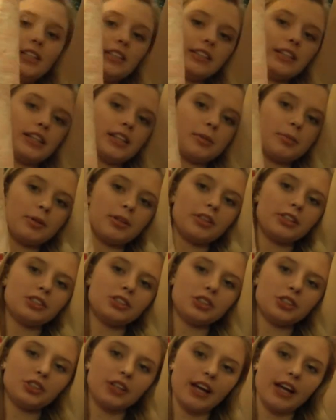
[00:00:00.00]
Lilly
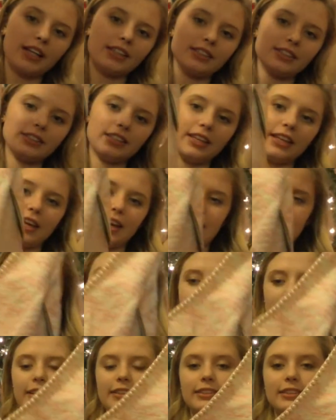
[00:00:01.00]
Pulitzer dress. It
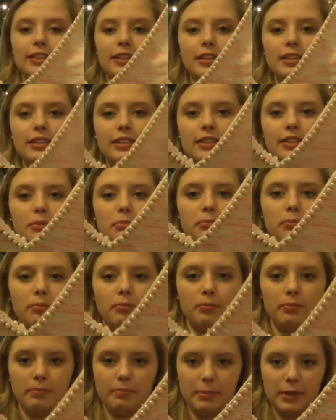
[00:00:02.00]
has
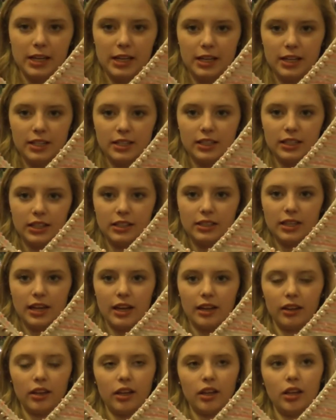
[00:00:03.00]
beaded
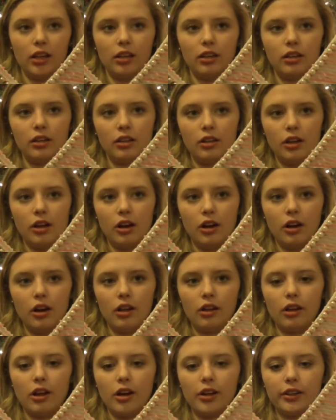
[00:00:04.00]
detailing
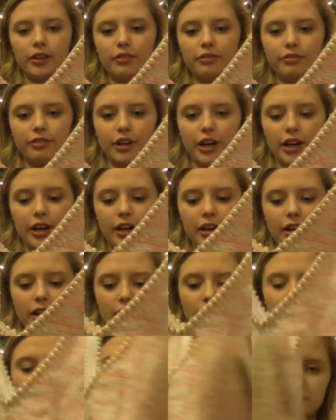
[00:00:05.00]
along the front
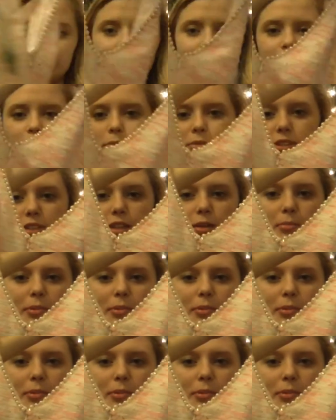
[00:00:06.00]
and then it just zips in the